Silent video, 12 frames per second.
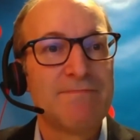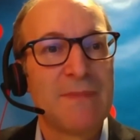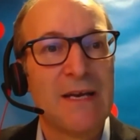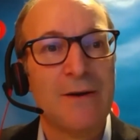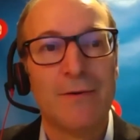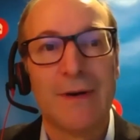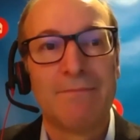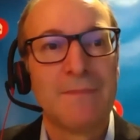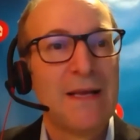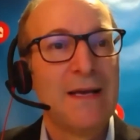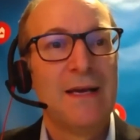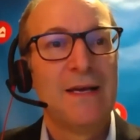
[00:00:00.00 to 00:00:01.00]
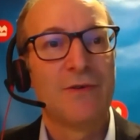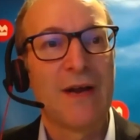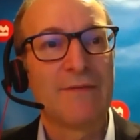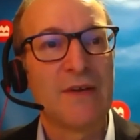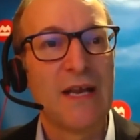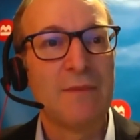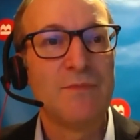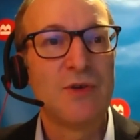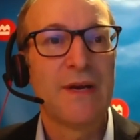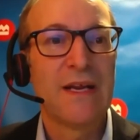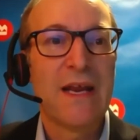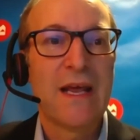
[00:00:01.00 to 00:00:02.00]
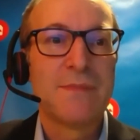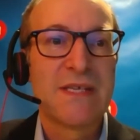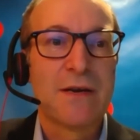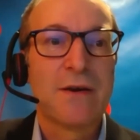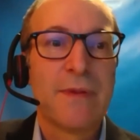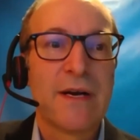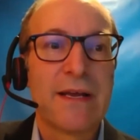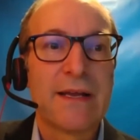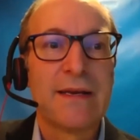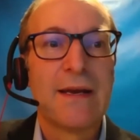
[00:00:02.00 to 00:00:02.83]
I don't have to name too many names there, but I can